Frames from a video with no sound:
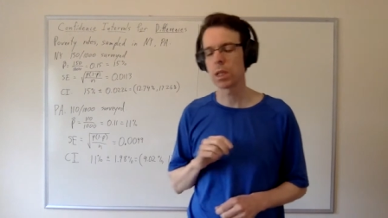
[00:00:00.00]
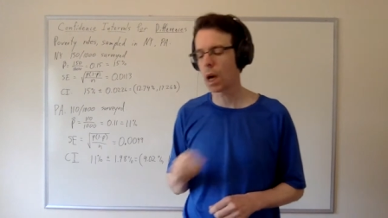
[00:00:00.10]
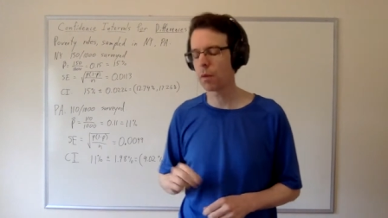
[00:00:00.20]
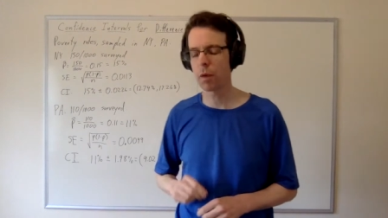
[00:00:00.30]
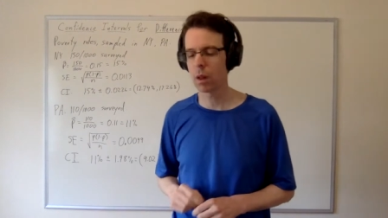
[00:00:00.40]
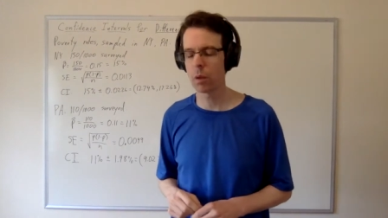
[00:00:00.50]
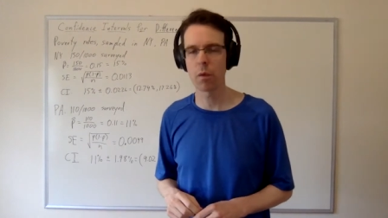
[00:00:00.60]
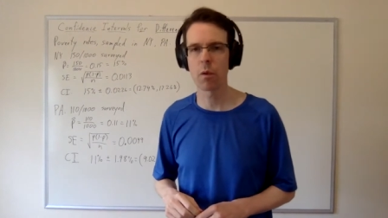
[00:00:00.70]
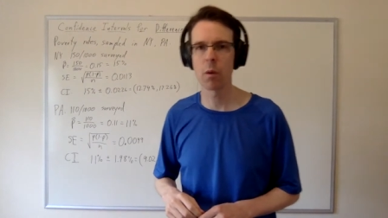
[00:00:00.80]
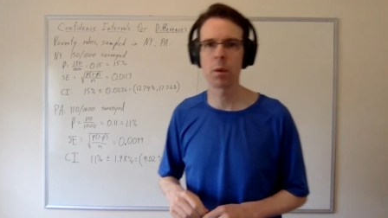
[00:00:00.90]
does not follow
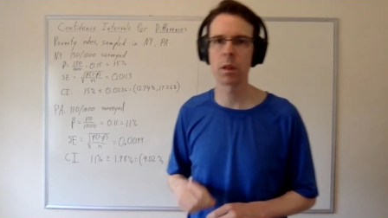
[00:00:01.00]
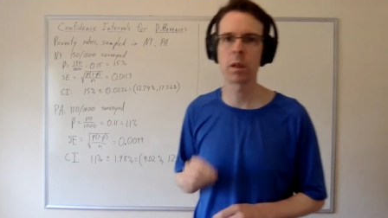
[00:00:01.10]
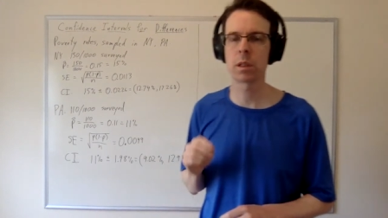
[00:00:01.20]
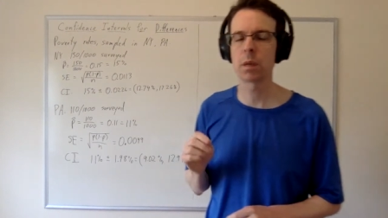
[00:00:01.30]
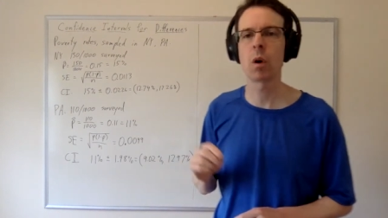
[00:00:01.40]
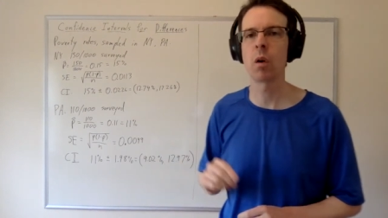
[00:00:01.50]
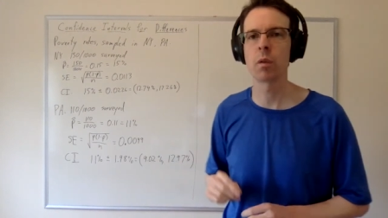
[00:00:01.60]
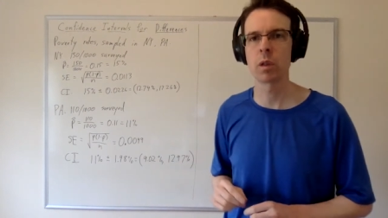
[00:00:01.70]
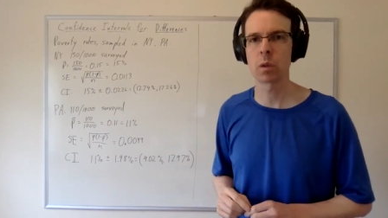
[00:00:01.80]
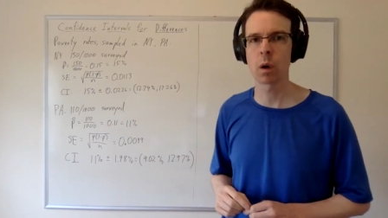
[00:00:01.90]
the formula sigma
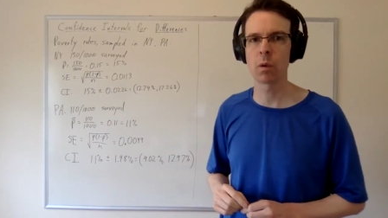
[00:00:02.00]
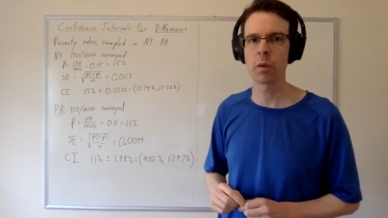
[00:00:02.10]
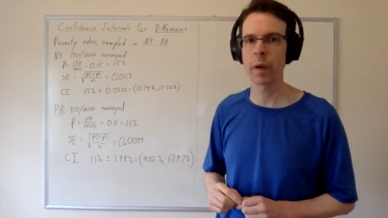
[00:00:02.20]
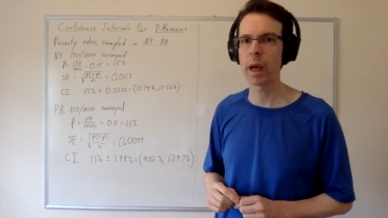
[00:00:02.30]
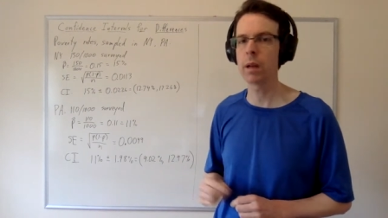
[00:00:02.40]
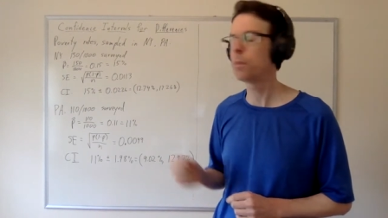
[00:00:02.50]
over the square root of